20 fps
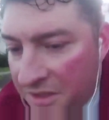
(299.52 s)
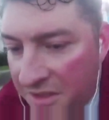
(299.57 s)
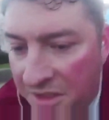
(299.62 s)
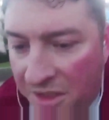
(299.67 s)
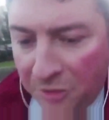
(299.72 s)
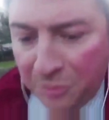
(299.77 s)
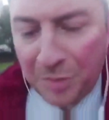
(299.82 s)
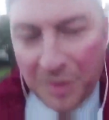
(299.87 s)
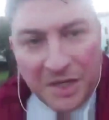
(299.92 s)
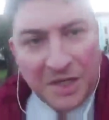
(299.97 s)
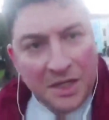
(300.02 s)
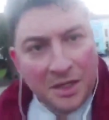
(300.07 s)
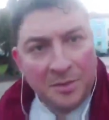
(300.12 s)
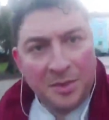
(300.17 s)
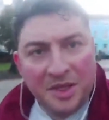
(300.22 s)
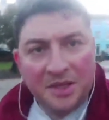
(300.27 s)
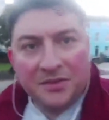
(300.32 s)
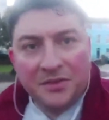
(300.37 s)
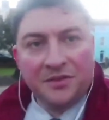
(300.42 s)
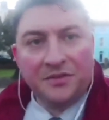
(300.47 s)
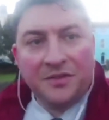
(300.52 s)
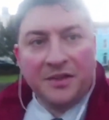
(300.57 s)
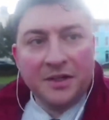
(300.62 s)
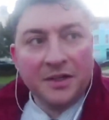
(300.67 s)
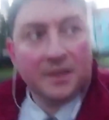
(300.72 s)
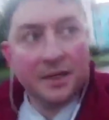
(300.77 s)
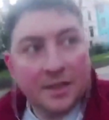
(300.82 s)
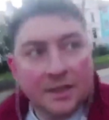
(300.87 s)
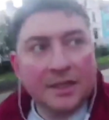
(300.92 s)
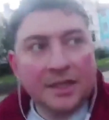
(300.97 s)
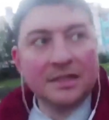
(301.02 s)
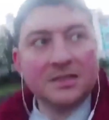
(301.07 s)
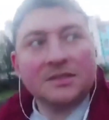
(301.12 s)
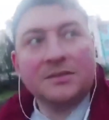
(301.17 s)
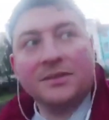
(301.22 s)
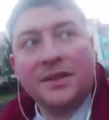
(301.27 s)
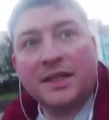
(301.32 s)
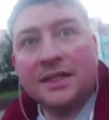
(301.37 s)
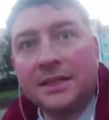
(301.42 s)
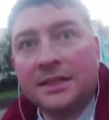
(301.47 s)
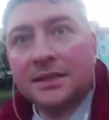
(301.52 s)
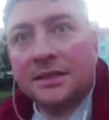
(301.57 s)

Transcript: I've been in a bit of a funk as of late,